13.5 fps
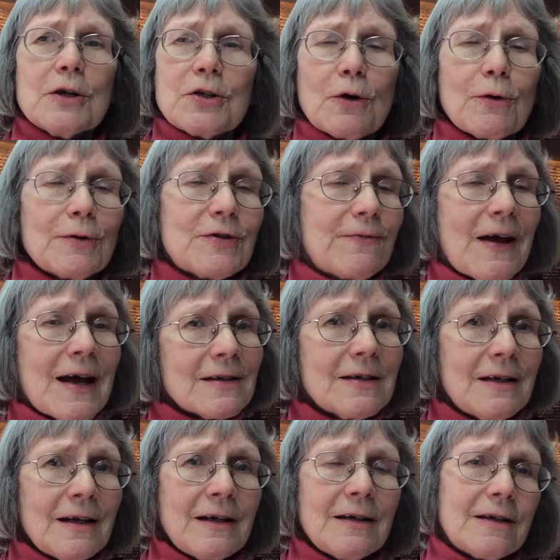So it was
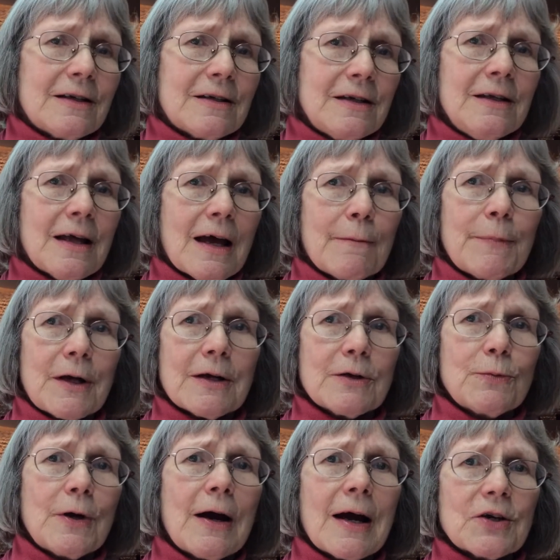fascinating to see that because
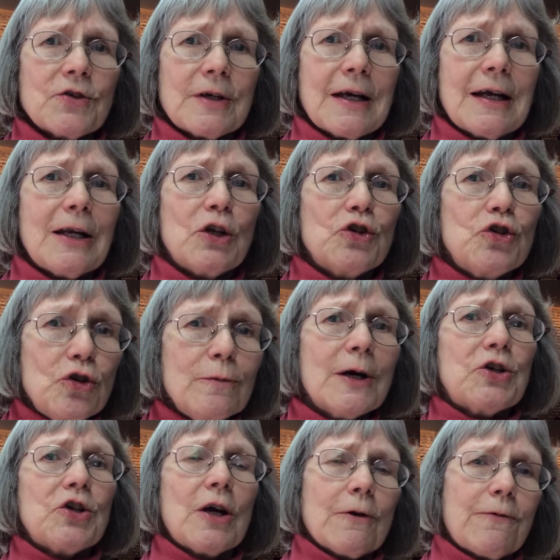we're actually getting too
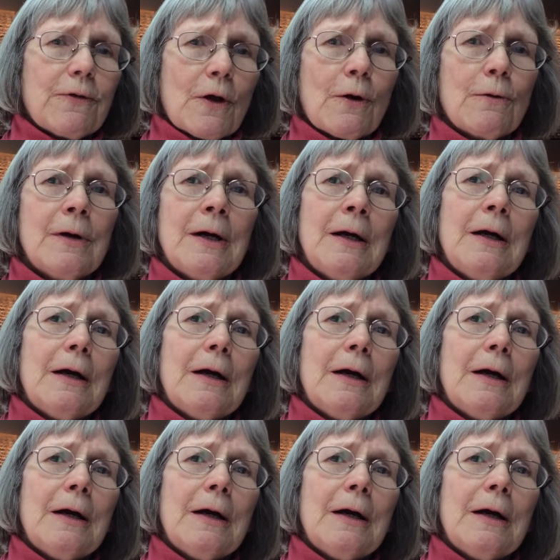much airflow